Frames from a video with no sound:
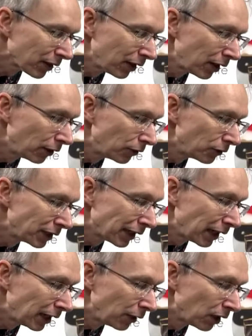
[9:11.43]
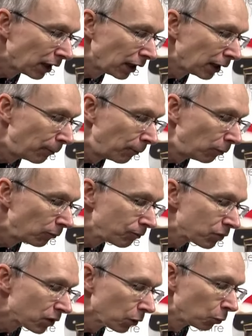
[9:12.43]
Okay,
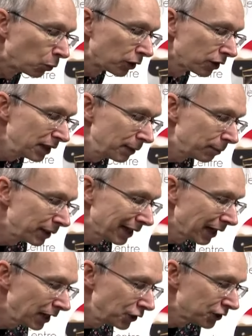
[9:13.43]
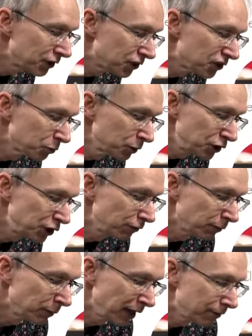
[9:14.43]
what are the implications switching from
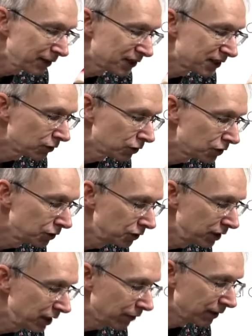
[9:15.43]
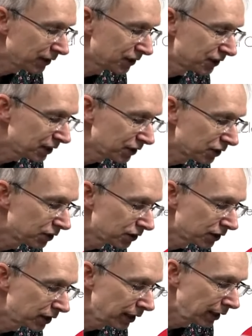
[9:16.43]
an FS7 II to the FX6
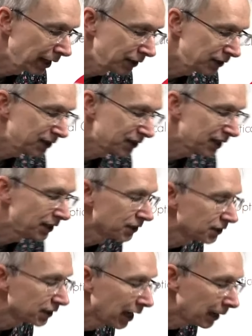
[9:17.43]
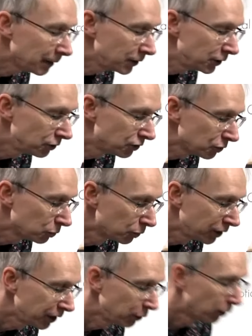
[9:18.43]
concerning lenses, center scan use,
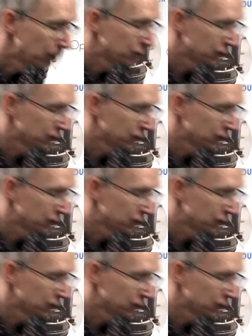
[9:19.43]
audio options,